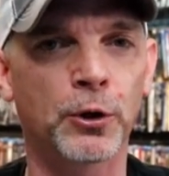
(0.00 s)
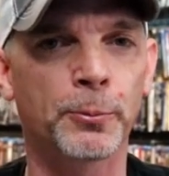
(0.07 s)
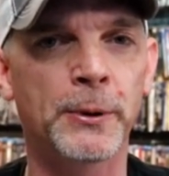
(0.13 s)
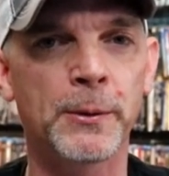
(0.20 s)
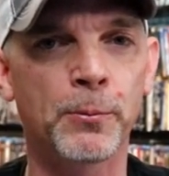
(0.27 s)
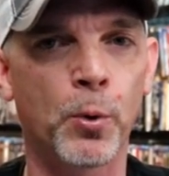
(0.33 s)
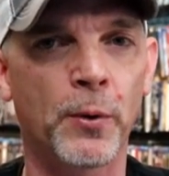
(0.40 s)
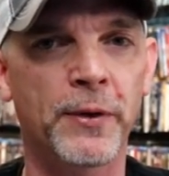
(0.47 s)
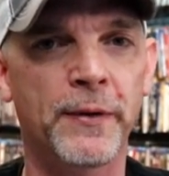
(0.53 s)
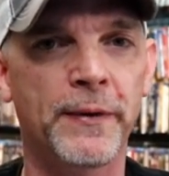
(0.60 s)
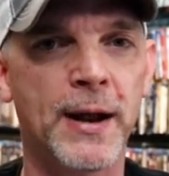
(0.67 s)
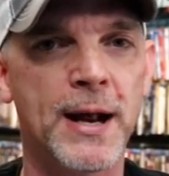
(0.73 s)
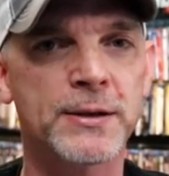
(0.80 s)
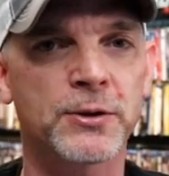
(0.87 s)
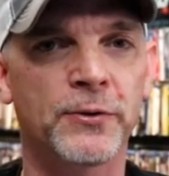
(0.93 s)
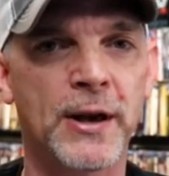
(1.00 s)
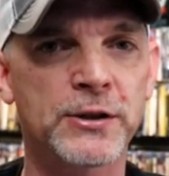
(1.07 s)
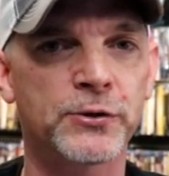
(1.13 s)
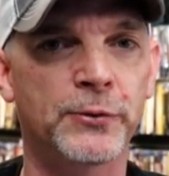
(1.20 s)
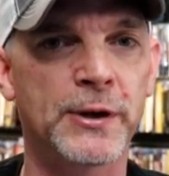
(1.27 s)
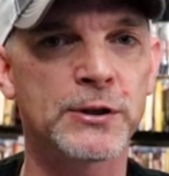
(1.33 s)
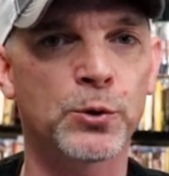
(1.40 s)
a little bit more than that, so
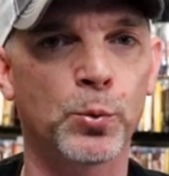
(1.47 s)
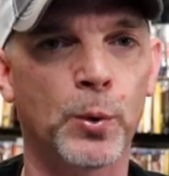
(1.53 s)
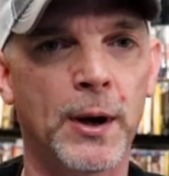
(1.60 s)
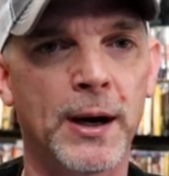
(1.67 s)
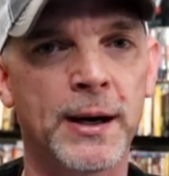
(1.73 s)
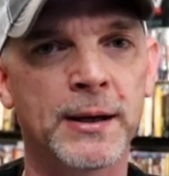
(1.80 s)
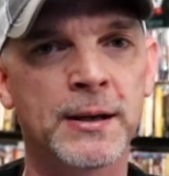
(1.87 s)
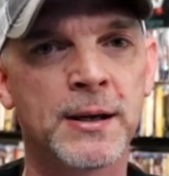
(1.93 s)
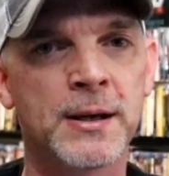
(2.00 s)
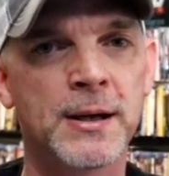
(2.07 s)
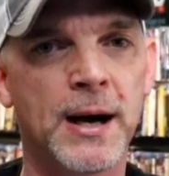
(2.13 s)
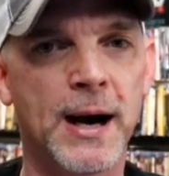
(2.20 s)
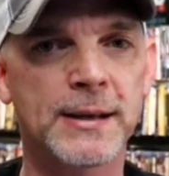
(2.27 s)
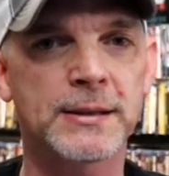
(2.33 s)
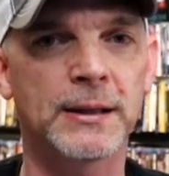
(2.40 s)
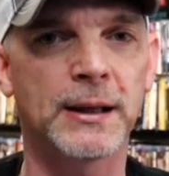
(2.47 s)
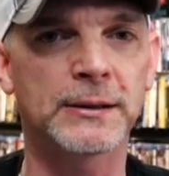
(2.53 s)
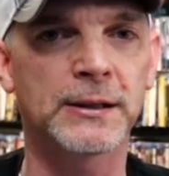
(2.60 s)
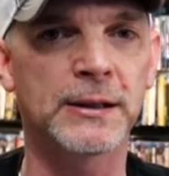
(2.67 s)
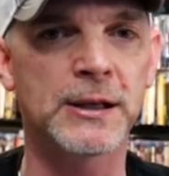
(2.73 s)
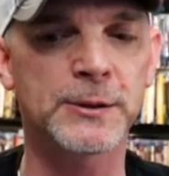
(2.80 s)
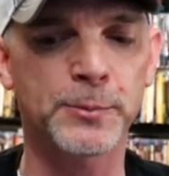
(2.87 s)
that's the reason why I
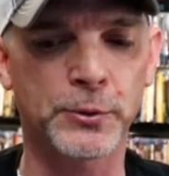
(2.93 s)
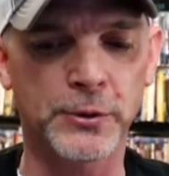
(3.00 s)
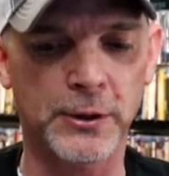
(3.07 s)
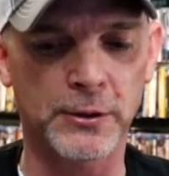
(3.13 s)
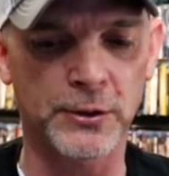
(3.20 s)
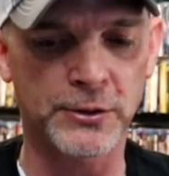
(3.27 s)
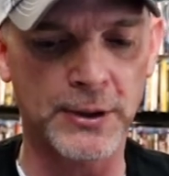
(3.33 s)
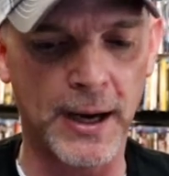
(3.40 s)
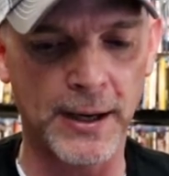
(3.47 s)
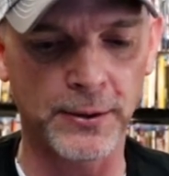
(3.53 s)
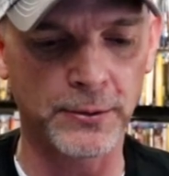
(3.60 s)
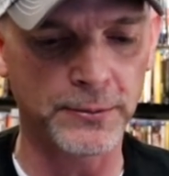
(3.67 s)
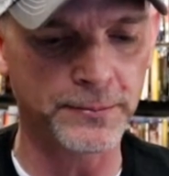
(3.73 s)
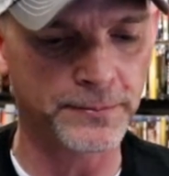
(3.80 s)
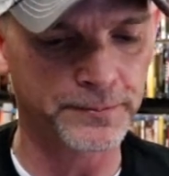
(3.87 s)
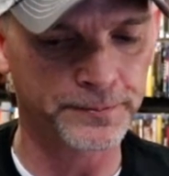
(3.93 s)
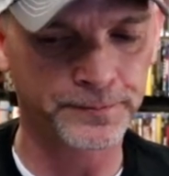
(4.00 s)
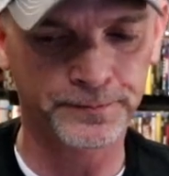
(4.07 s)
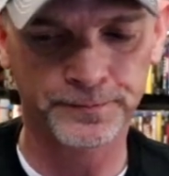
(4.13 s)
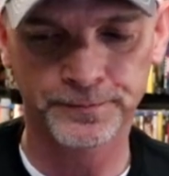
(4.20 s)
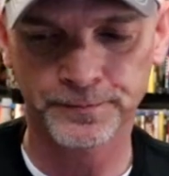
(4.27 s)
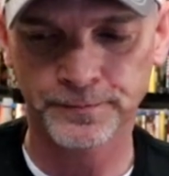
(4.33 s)
selected this particular title.
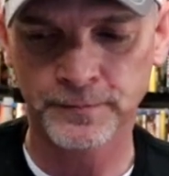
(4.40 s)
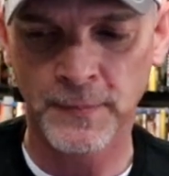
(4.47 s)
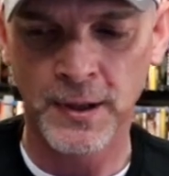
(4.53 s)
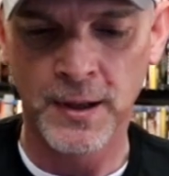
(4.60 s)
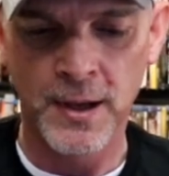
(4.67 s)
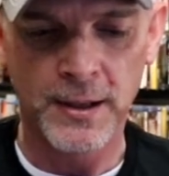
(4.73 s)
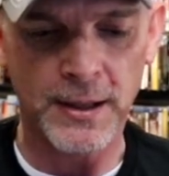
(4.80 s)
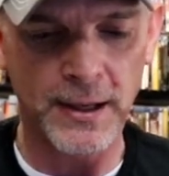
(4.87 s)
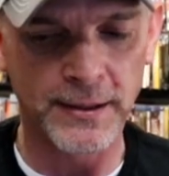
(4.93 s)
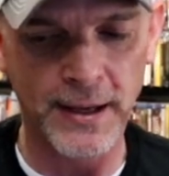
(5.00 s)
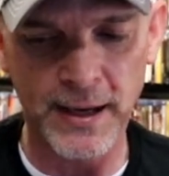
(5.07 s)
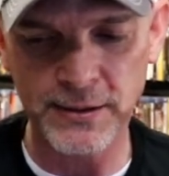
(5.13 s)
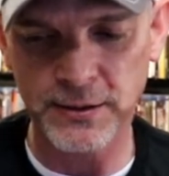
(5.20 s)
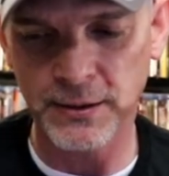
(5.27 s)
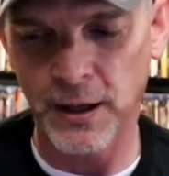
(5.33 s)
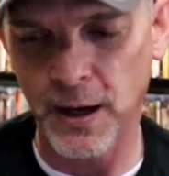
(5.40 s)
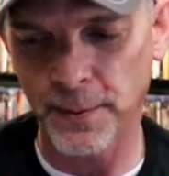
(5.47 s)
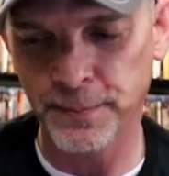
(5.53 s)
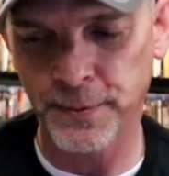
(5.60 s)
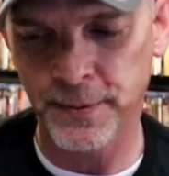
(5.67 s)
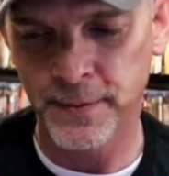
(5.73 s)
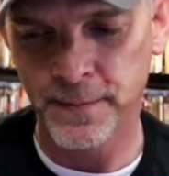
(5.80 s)
Okay, next
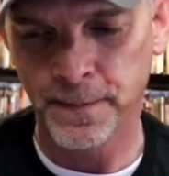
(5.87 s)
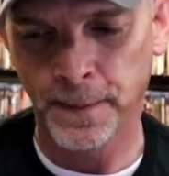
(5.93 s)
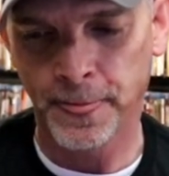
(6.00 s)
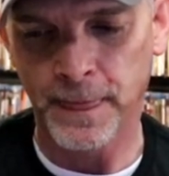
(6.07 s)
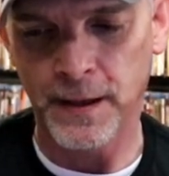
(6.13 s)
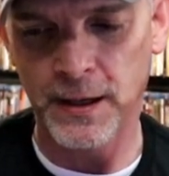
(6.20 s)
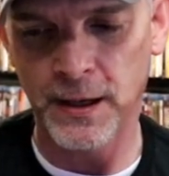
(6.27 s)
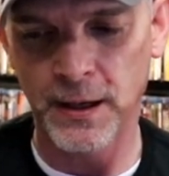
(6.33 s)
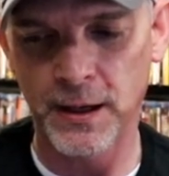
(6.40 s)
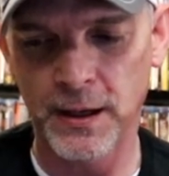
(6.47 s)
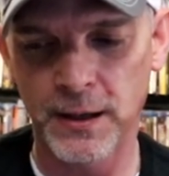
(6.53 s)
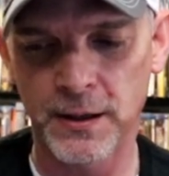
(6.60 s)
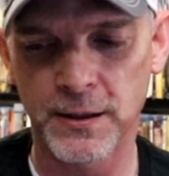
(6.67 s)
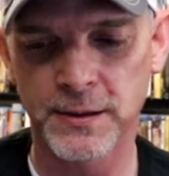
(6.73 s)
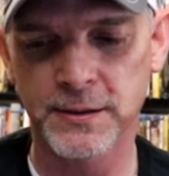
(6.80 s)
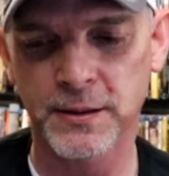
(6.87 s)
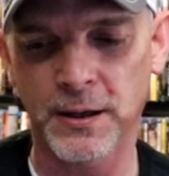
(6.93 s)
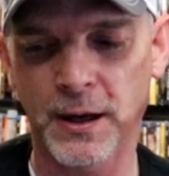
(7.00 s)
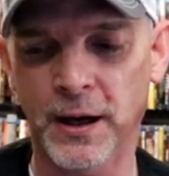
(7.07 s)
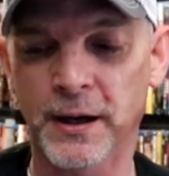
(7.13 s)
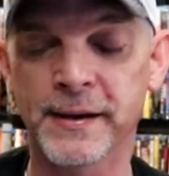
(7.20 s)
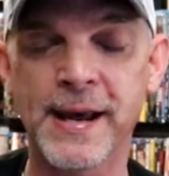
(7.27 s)
up is
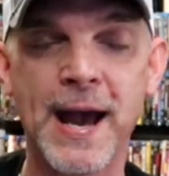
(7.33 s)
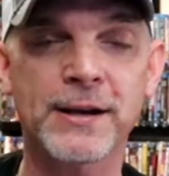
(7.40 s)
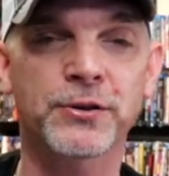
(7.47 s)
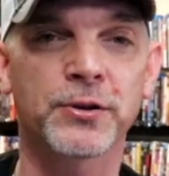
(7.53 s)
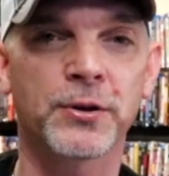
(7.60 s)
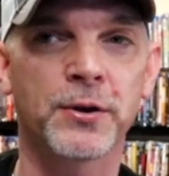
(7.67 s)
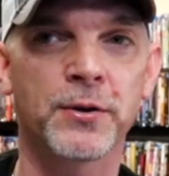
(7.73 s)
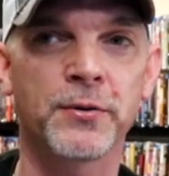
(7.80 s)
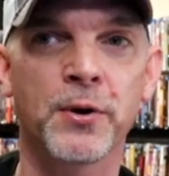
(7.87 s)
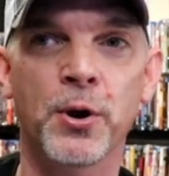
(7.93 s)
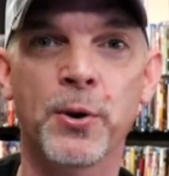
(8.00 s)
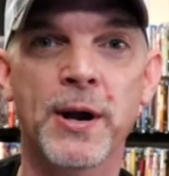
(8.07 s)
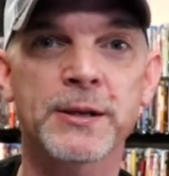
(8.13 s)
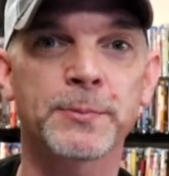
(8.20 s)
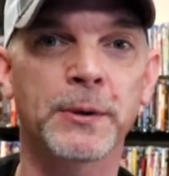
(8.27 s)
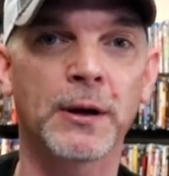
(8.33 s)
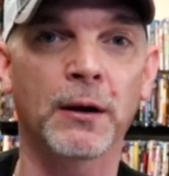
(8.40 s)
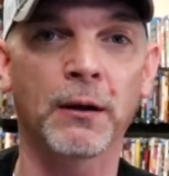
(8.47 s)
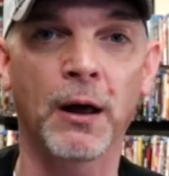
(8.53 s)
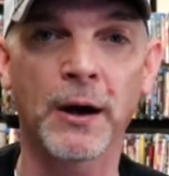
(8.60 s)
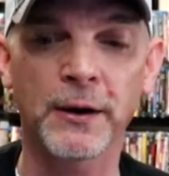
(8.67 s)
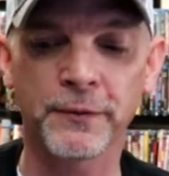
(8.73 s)
an actor who has been in
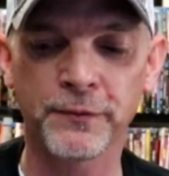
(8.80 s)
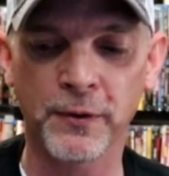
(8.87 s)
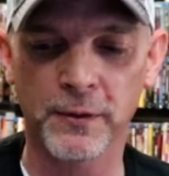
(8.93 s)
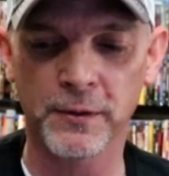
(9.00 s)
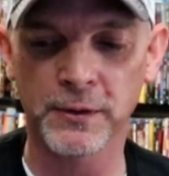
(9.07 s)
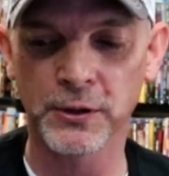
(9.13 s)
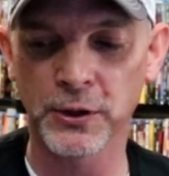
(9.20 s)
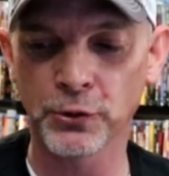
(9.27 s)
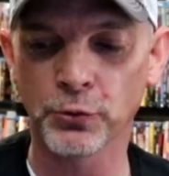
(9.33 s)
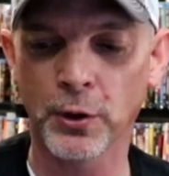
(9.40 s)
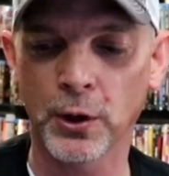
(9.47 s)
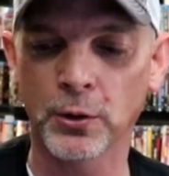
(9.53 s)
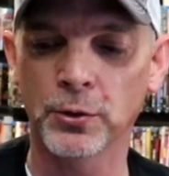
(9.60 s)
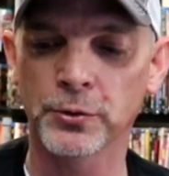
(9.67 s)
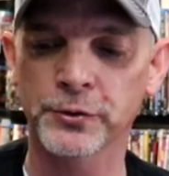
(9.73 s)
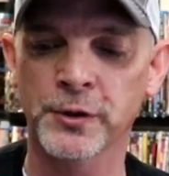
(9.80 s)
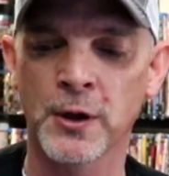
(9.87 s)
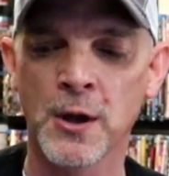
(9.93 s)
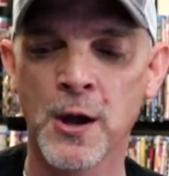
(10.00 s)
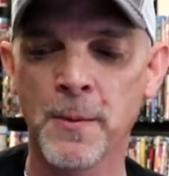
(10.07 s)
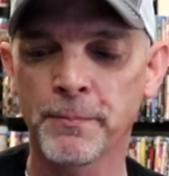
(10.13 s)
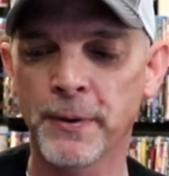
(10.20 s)
a lot of good roles,
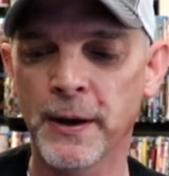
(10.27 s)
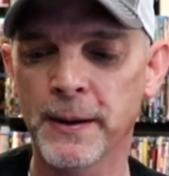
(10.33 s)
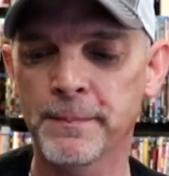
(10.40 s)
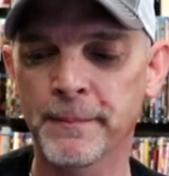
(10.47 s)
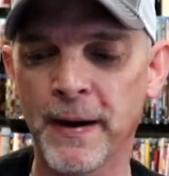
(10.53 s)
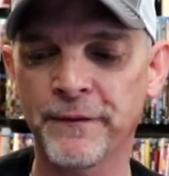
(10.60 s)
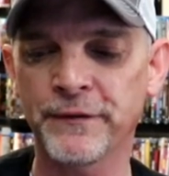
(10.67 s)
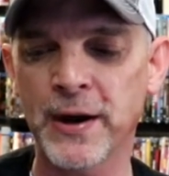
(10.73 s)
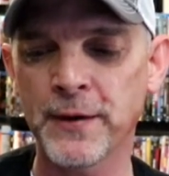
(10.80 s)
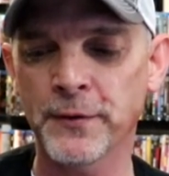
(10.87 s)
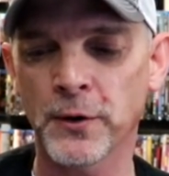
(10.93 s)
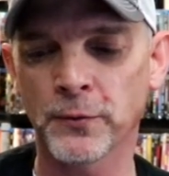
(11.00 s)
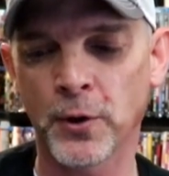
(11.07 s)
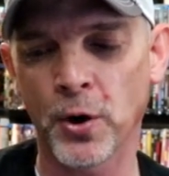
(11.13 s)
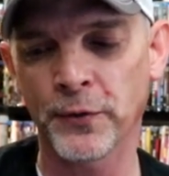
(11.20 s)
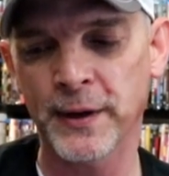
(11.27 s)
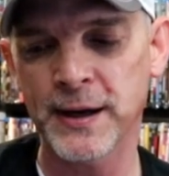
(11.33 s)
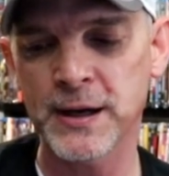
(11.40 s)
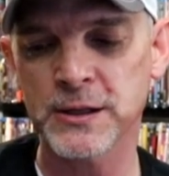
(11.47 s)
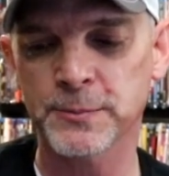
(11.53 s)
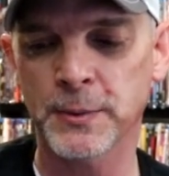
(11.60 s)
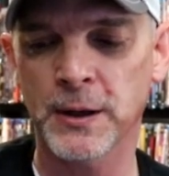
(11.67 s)
but my favorite role that
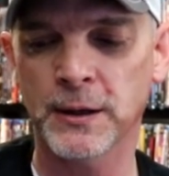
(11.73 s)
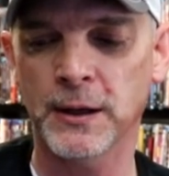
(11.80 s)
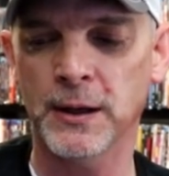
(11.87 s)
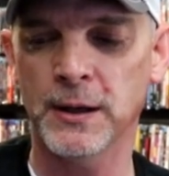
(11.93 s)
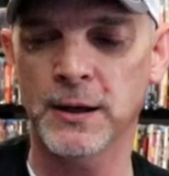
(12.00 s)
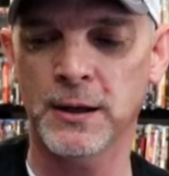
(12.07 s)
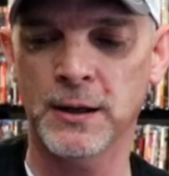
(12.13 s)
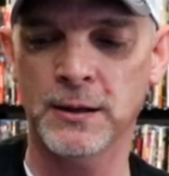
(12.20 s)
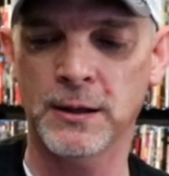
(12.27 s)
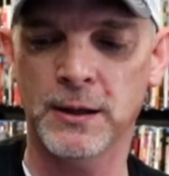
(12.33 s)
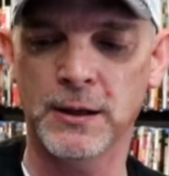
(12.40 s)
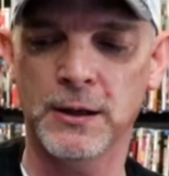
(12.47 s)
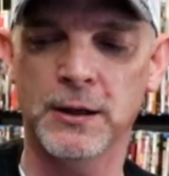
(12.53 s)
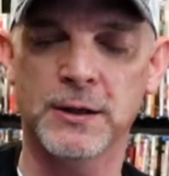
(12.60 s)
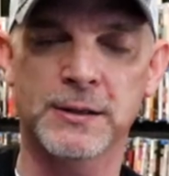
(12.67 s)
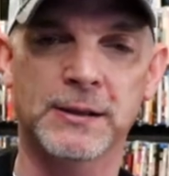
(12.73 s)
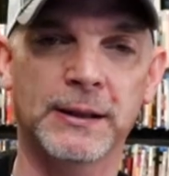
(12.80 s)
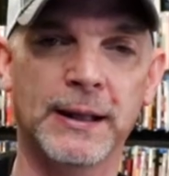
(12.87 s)
he has been in is